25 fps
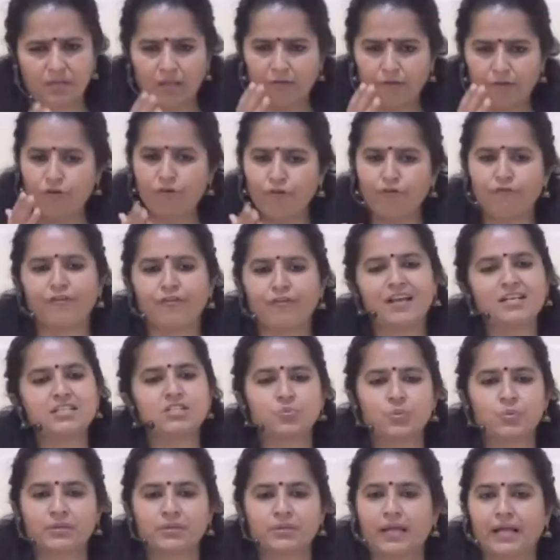if you're
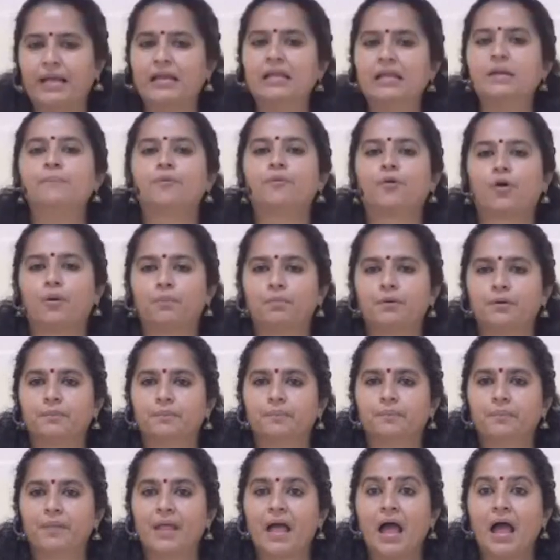faced with any
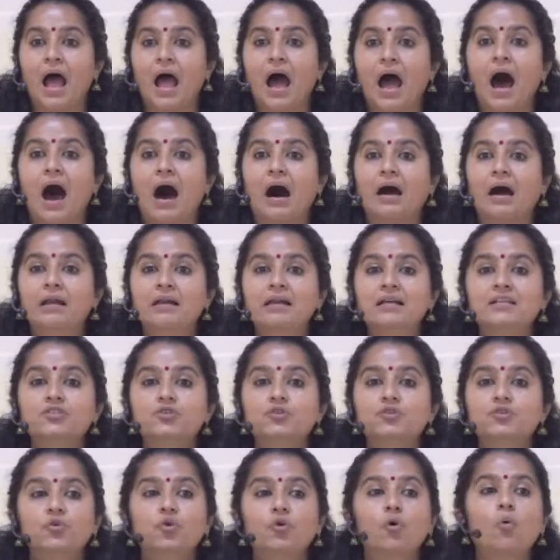problem, unless
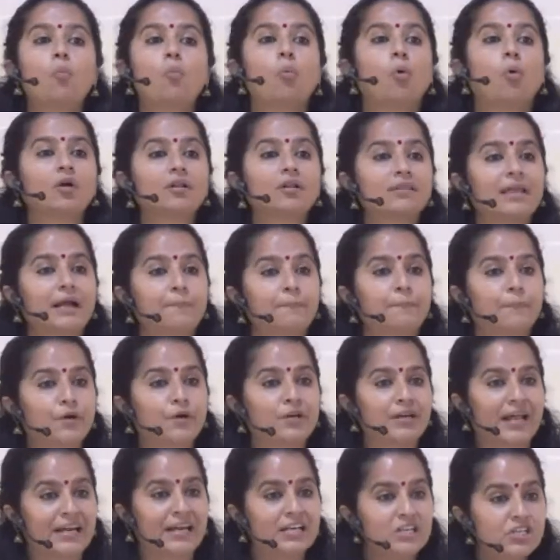you know what that
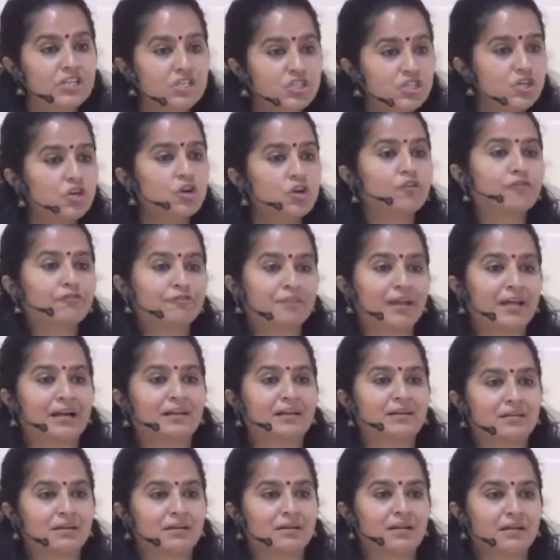potential of
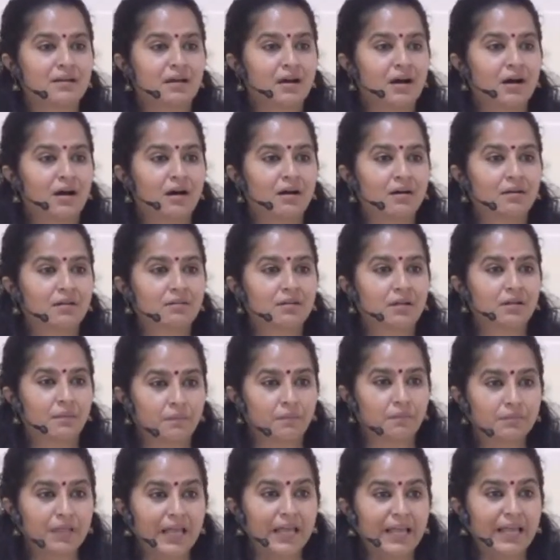that
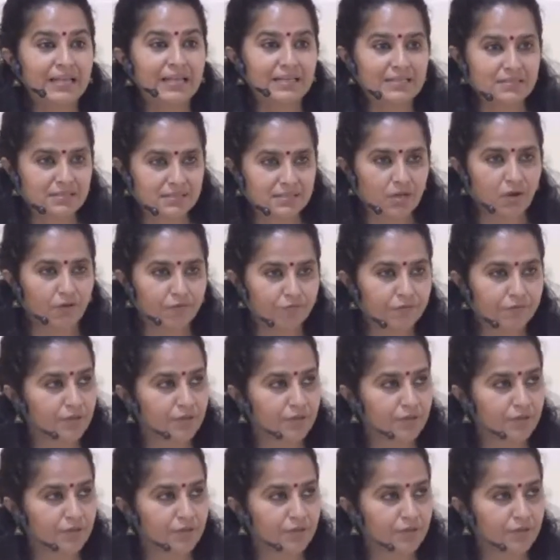thing is, of